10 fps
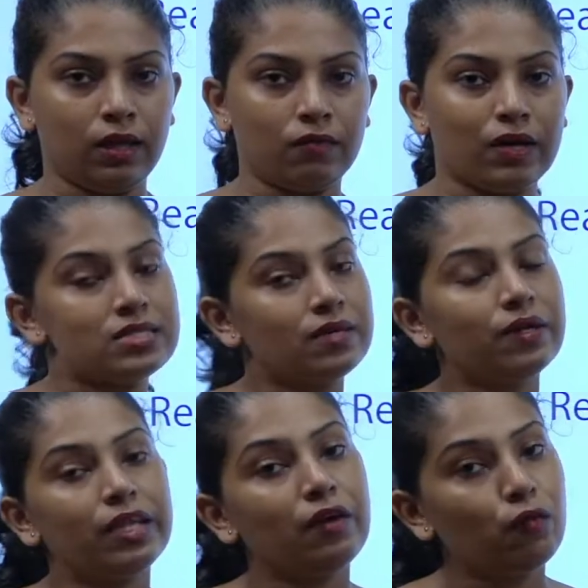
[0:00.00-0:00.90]
Whatever
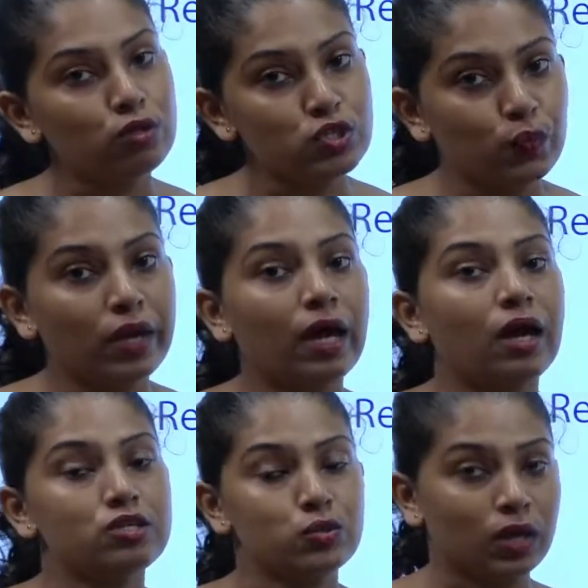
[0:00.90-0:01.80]
they want to
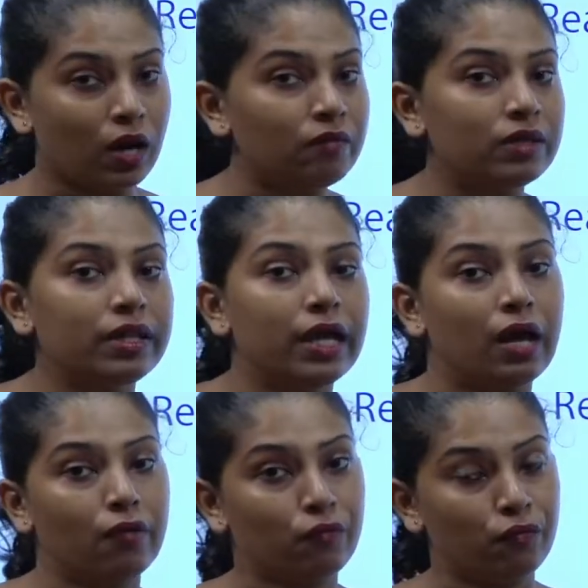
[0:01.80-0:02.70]
wear to cover
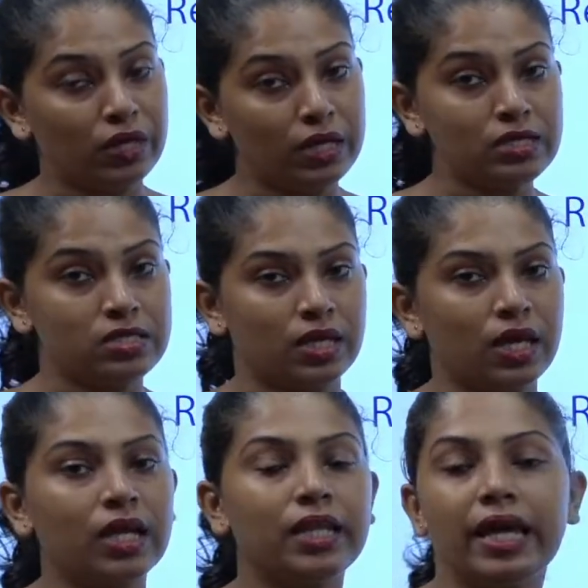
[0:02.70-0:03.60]
their feet,
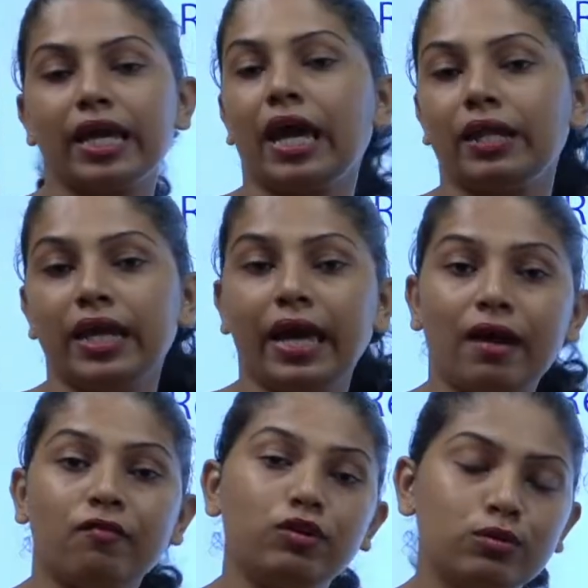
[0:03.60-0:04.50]
they
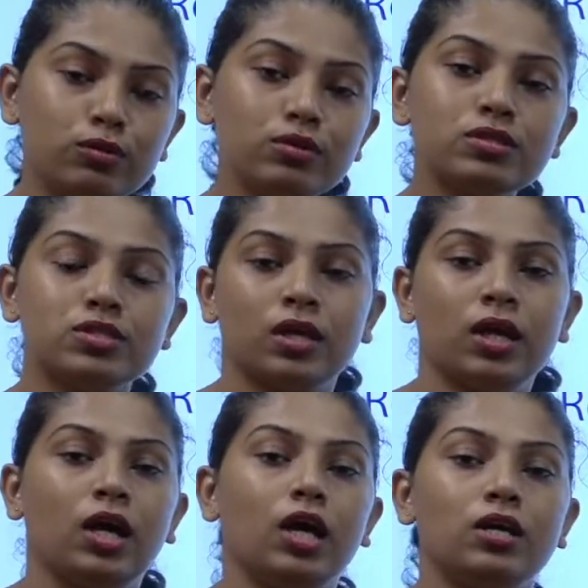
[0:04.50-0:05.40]
have used
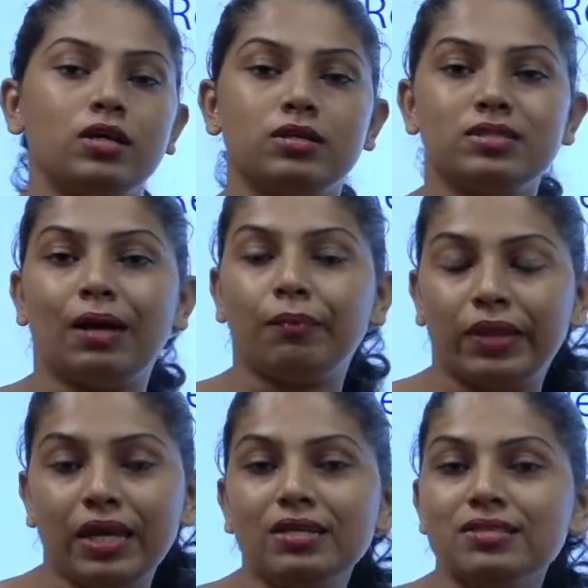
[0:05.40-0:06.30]
some
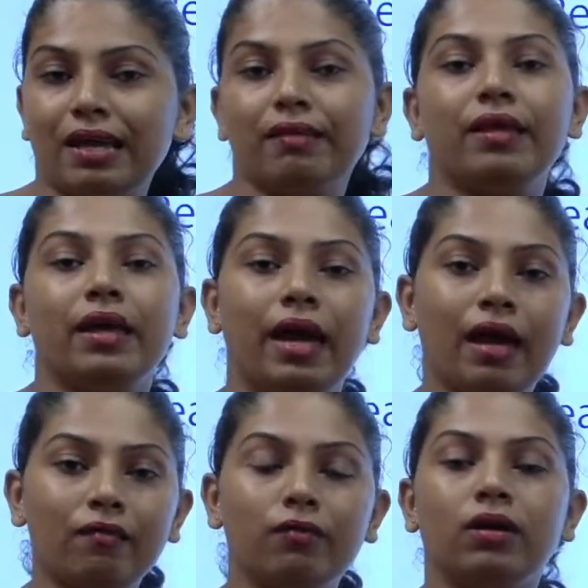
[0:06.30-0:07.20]
things and they
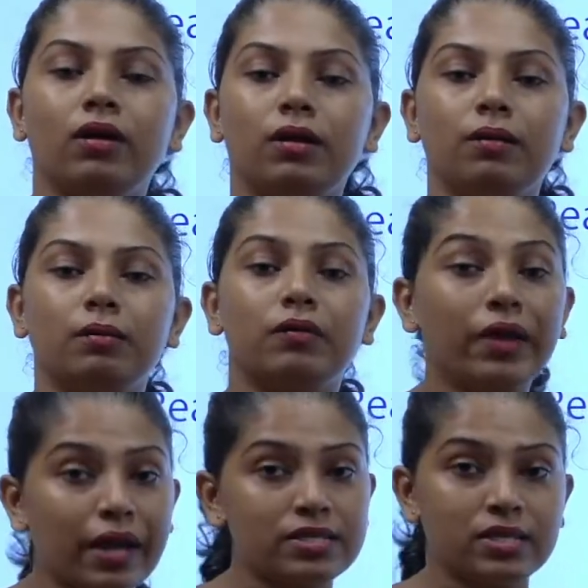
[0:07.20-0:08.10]
have
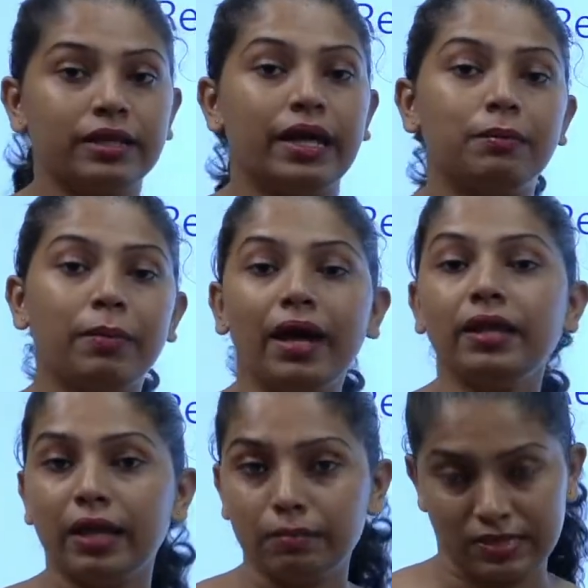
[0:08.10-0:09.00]
created that by
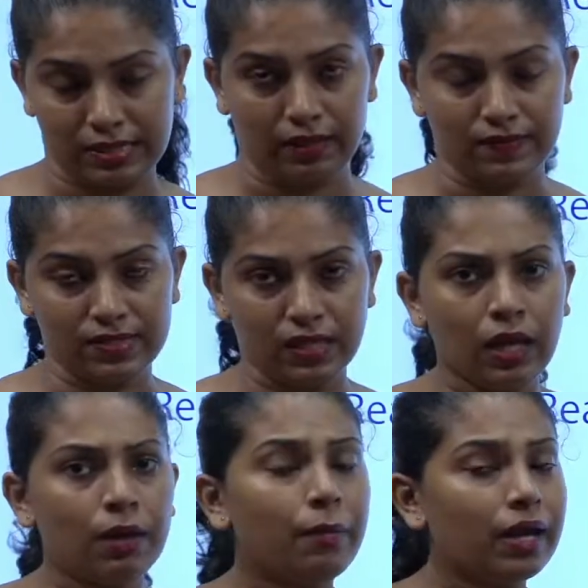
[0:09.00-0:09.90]
themselves.
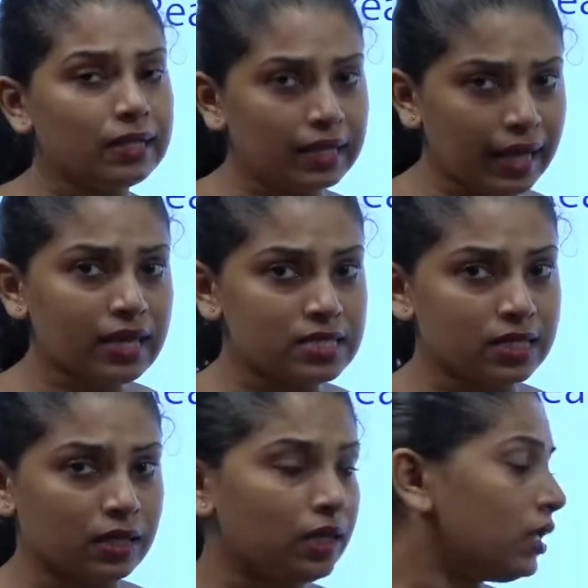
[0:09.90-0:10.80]
But
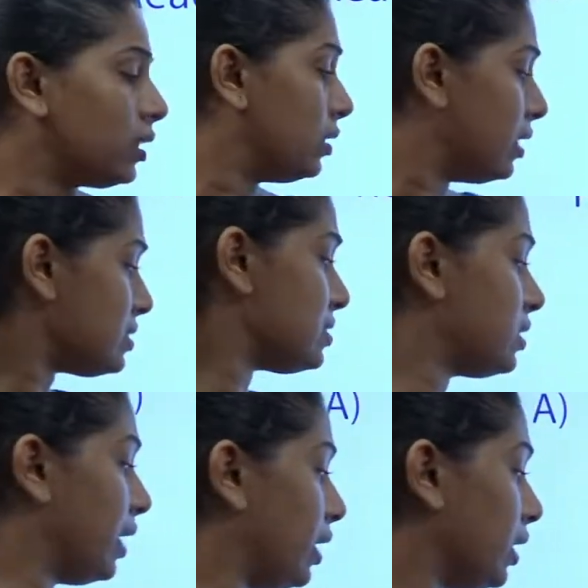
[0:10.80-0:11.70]
later, this
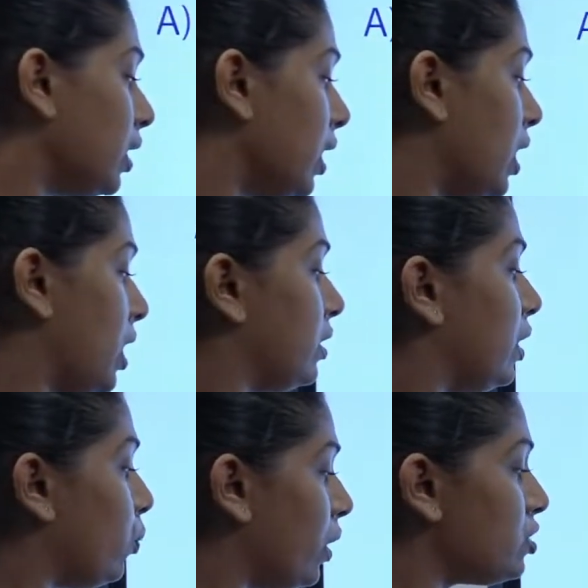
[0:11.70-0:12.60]
thing,
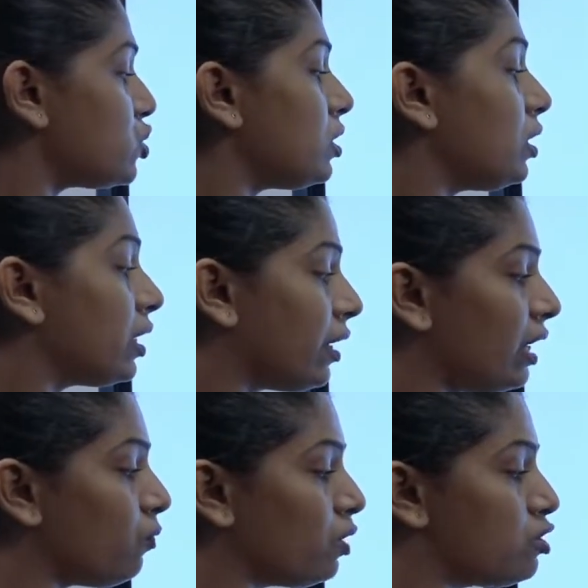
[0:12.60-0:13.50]
the venture
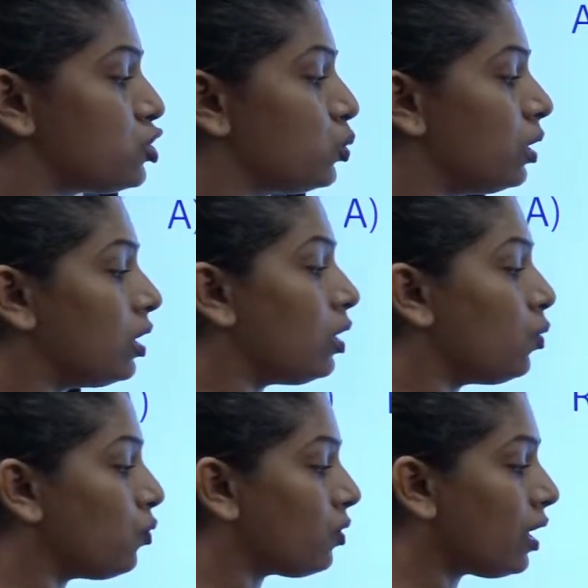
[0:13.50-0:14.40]
grew into a
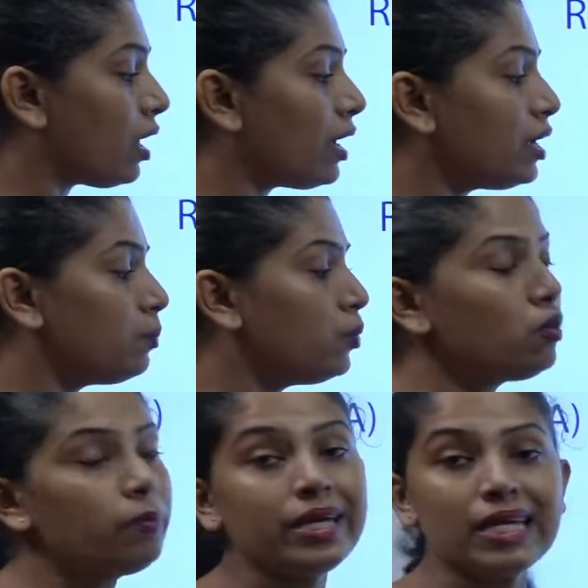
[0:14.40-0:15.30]
varied
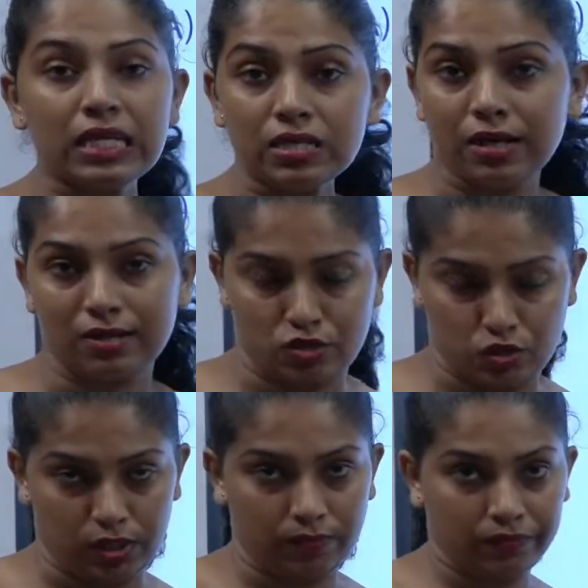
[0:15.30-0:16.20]
booming
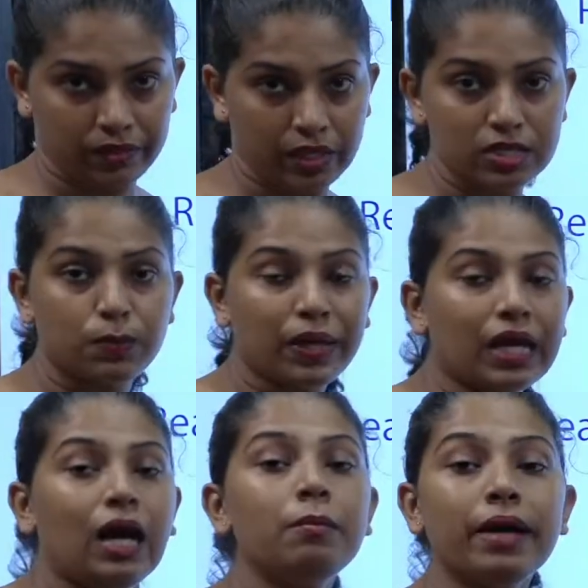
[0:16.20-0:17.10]
industry. It
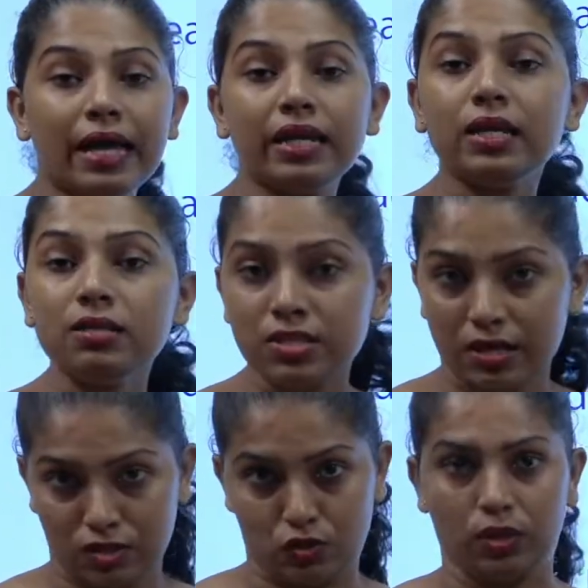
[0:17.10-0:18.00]
became an
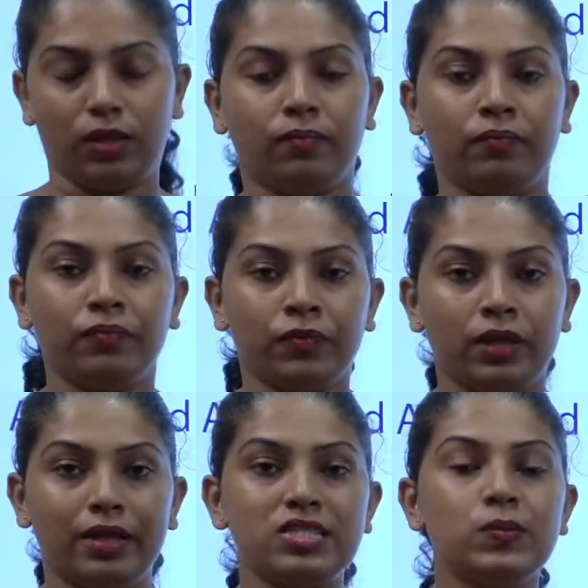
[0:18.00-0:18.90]
industry.
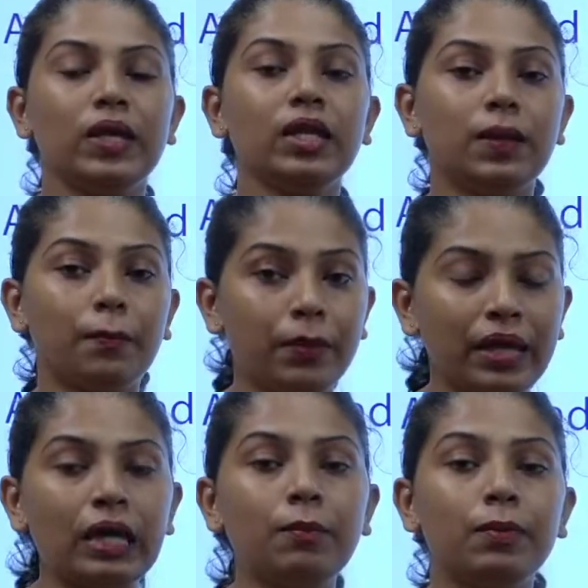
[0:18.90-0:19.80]
That means the
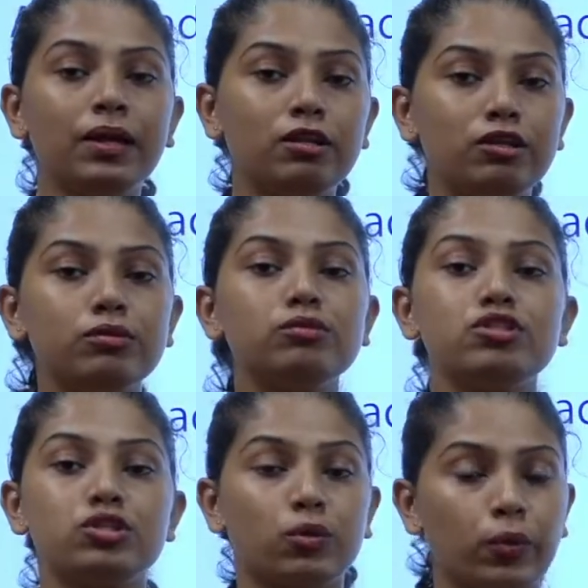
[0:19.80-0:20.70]
people used
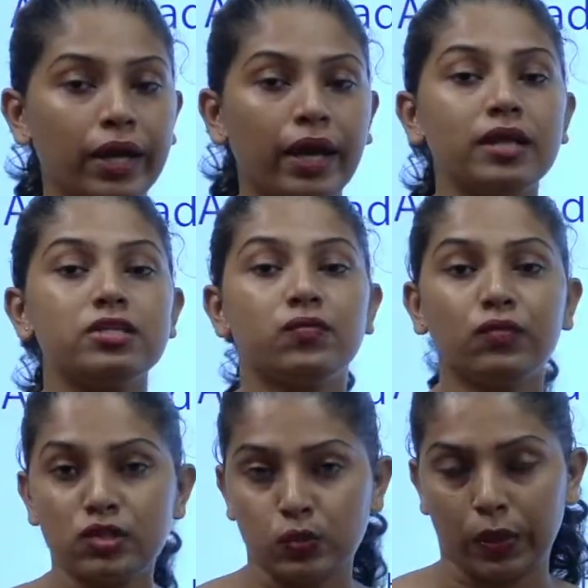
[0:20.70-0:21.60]
to create
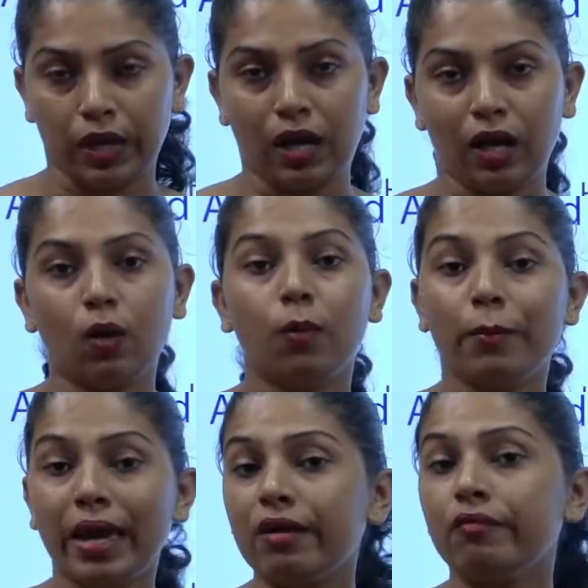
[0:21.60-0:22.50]
footwear or
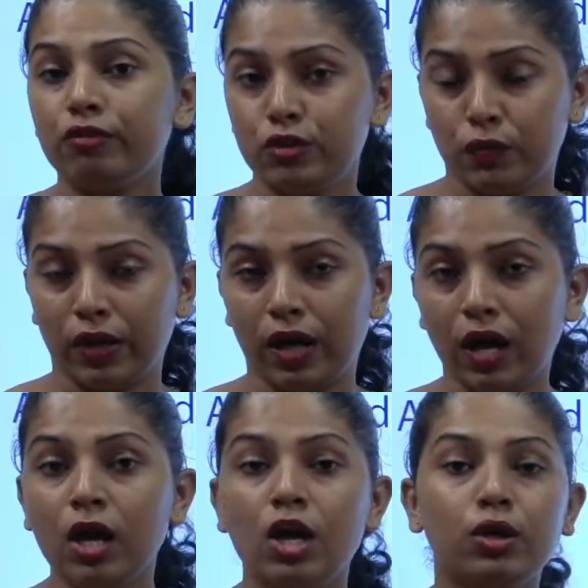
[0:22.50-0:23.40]
make footwear
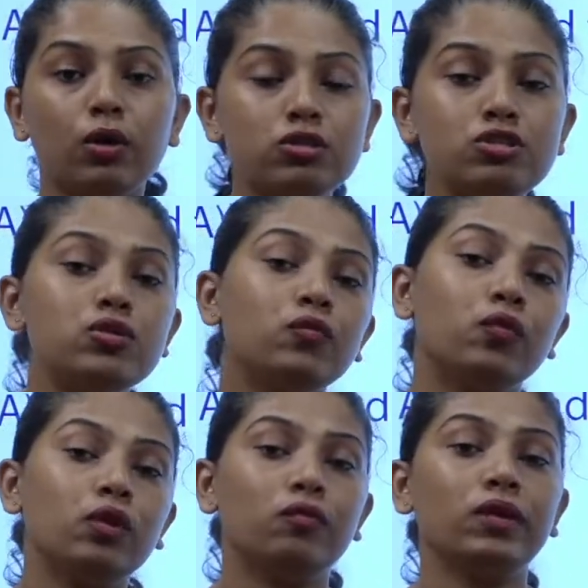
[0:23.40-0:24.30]
not to
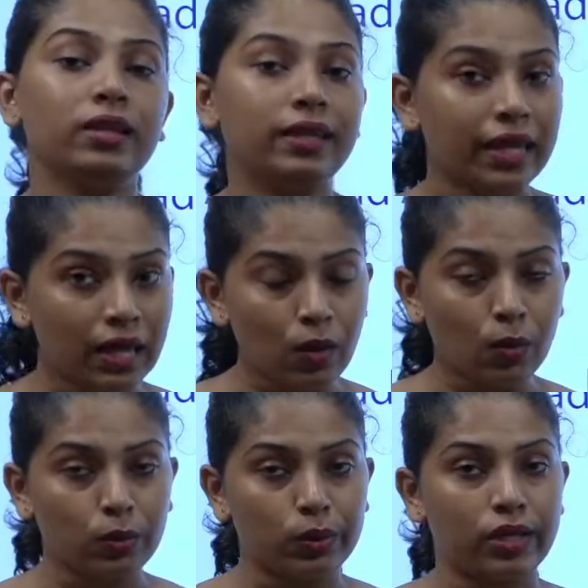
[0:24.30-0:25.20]
fulfill their
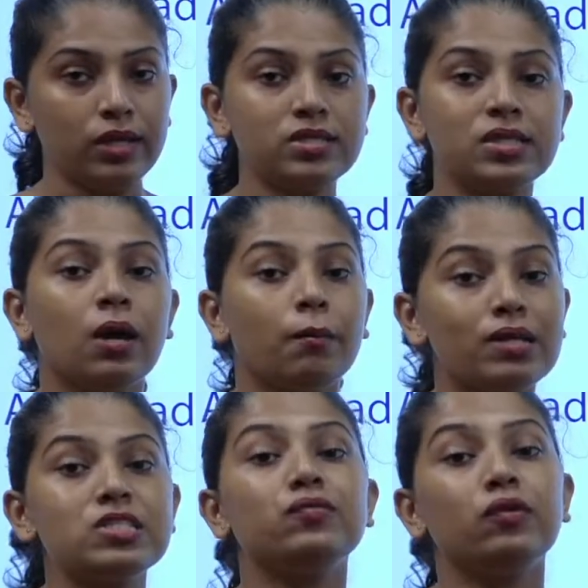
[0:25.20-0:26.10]
own needs
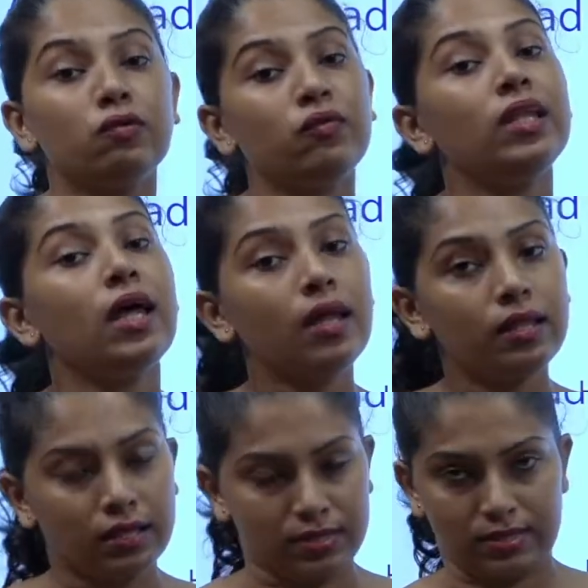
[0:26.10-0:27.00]
but to fulfill
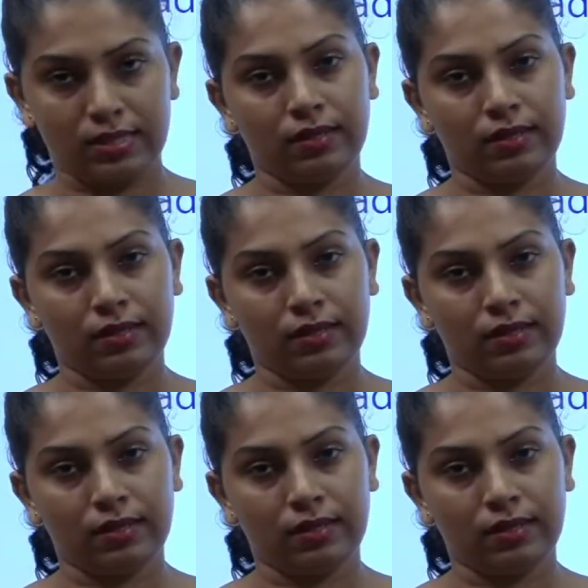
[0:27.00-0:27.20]
others.